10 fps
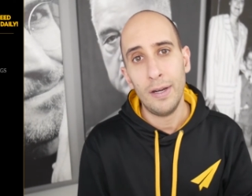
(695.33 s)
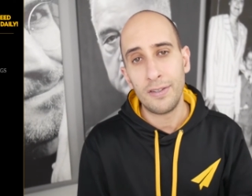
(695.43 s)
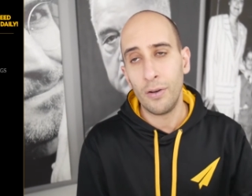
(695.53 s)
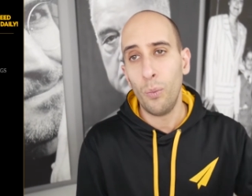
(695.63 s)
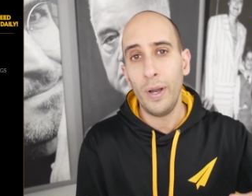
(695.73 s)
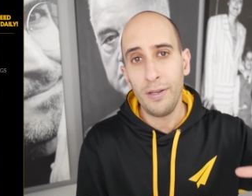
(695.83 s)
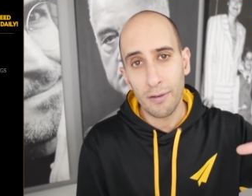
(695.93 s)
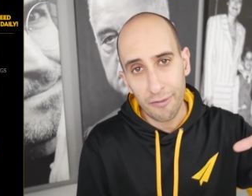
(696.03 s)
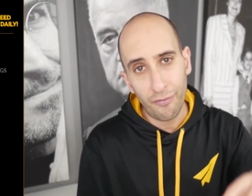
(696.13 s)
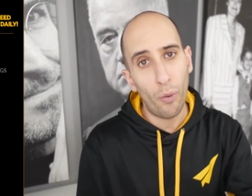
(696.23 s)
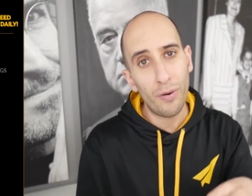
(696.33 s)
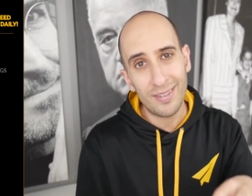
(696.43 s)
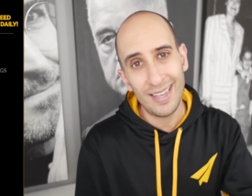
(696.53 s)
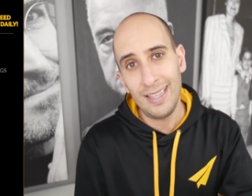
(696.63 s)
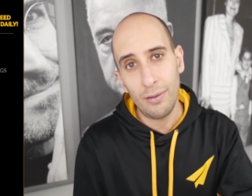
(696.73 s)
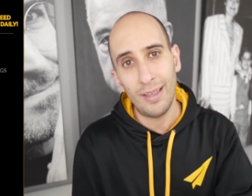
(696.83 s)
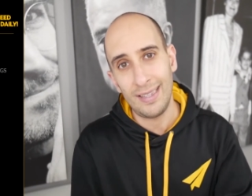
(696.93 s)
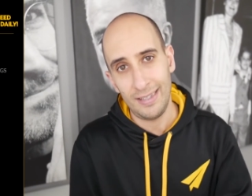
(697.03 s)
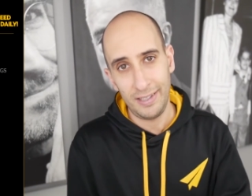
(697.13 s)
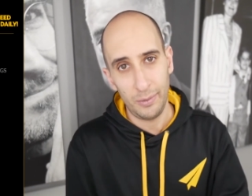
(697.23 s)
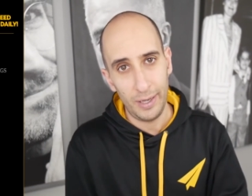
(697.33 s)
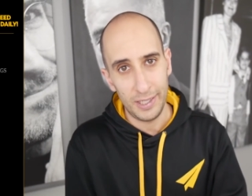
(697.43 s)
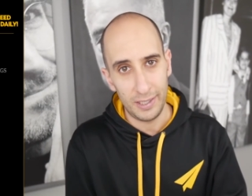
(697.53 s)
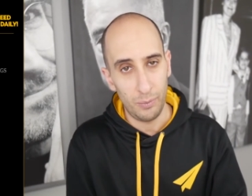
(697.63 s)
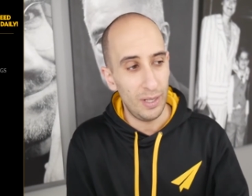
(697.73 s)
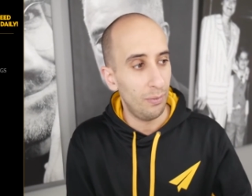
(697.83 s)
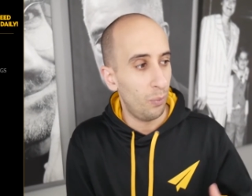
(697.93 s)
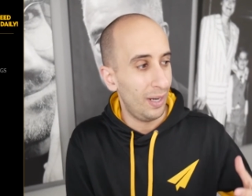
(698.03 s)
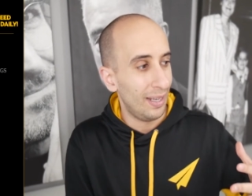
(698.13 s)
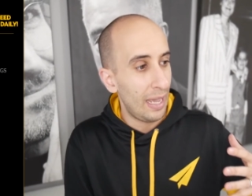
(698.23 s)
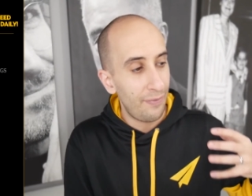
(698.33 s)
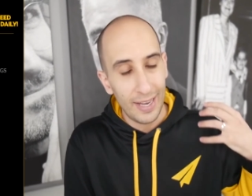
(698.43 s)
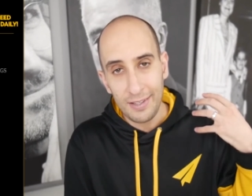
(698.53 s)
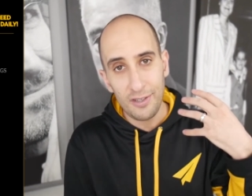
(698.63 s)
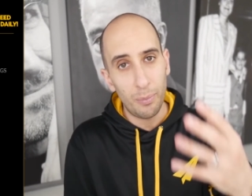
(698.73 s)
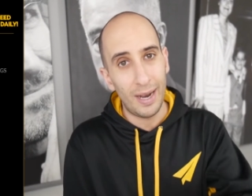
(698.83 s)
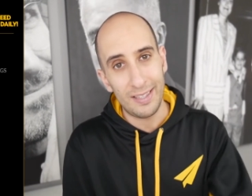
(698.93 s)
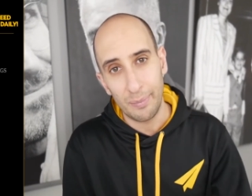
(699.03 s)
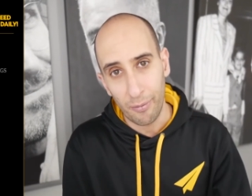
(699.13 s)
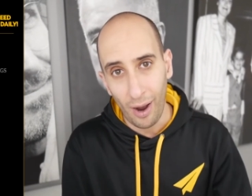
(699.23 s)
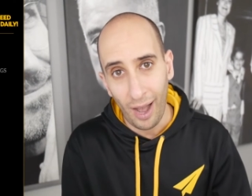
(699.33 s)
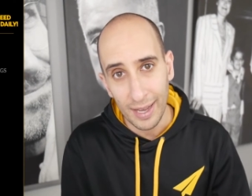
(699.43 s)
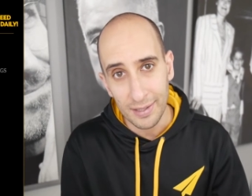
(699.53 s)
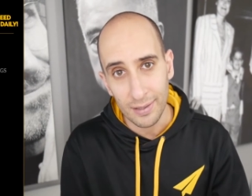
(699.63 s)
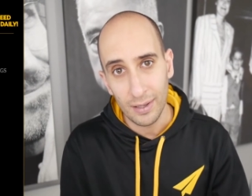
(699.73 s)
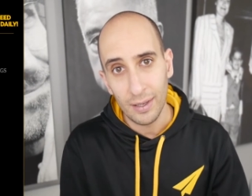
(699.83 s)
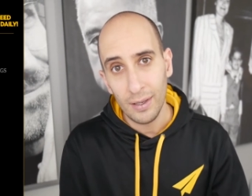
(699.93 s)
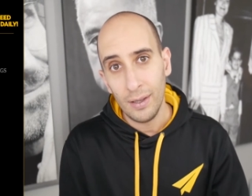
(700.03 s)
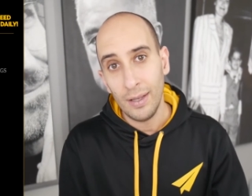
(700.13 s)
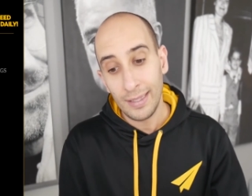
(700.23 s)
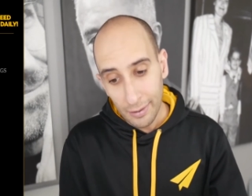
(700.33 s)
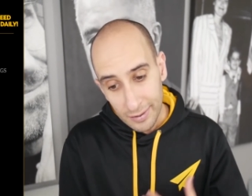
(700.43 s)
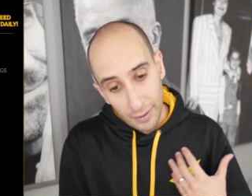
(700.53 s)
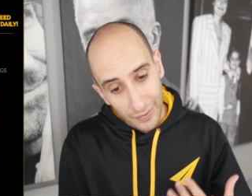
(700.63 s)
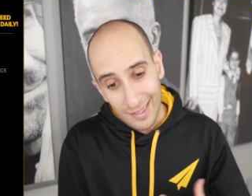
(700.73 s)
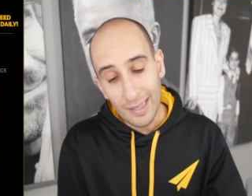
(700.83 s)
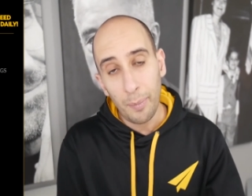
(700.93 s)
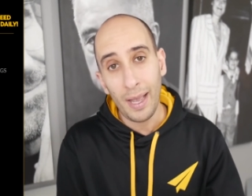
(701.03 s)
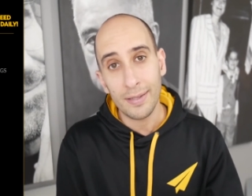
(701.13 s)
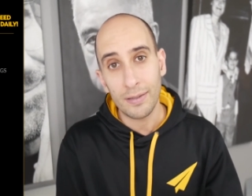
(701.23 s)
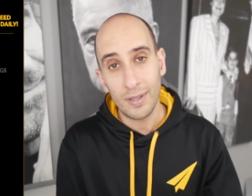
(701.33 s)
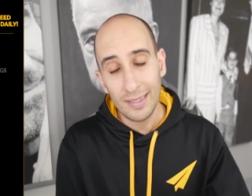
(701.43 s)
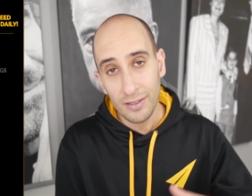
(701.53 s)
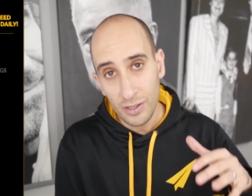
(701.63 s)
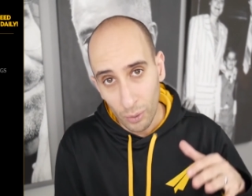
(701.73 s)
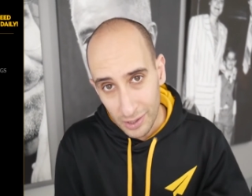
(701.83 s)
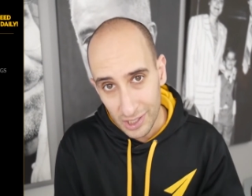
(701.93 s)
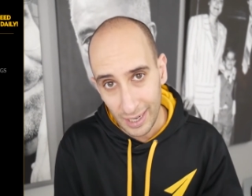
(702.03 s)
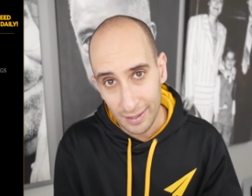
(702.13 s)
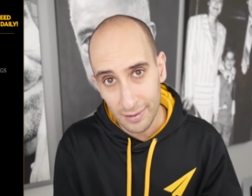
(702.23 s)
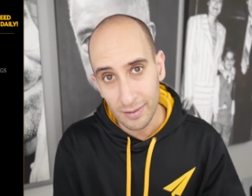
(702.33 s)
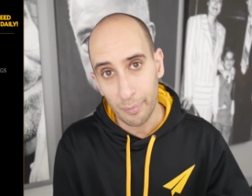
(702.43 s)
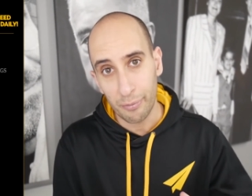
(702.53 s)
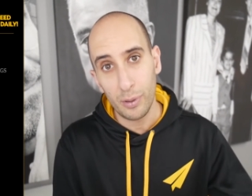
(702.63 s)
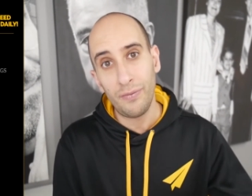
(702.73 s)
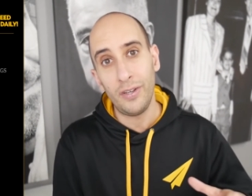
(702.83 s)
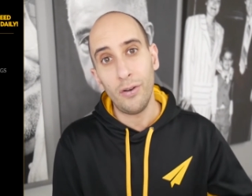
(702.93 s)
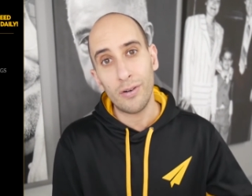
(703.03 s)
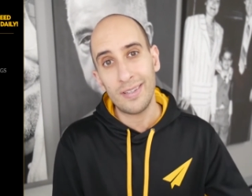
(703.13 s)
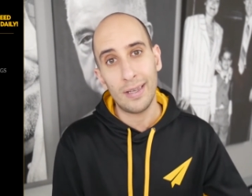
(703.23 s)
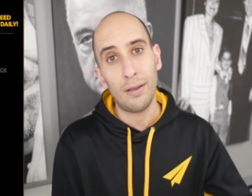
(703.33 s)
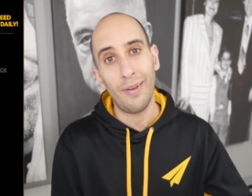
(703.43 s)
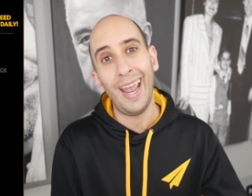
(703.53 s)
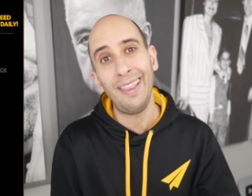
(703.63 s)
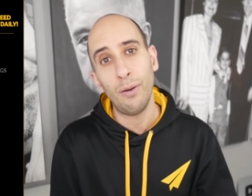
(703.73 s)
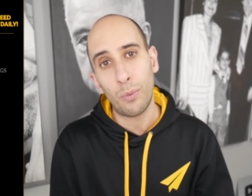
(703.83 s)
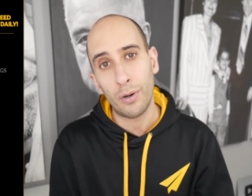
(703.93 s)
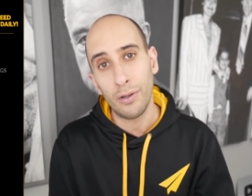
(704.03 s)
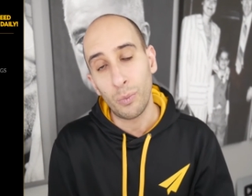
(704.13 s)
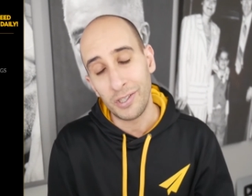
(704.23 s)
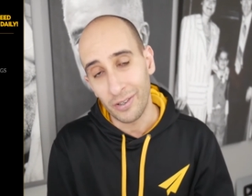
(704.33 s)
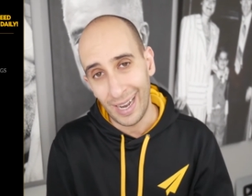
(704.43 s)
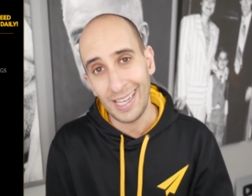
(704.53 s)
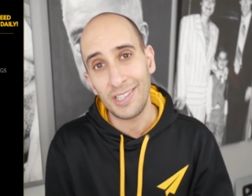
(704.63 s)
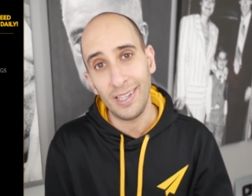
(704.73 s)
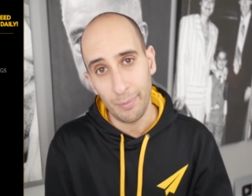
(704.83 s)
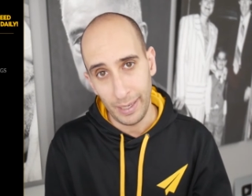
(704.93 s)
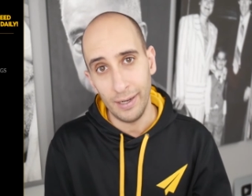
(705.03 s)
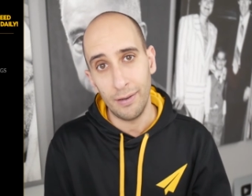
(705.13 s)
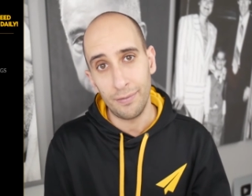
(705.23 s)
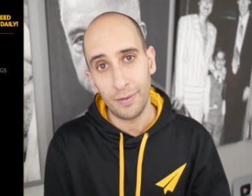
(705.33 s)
So when you're forced into that situation, when, when life hits you by surprise, tell yourself this is the best. This is your chance to prove to yourself and the world what you're actually made of.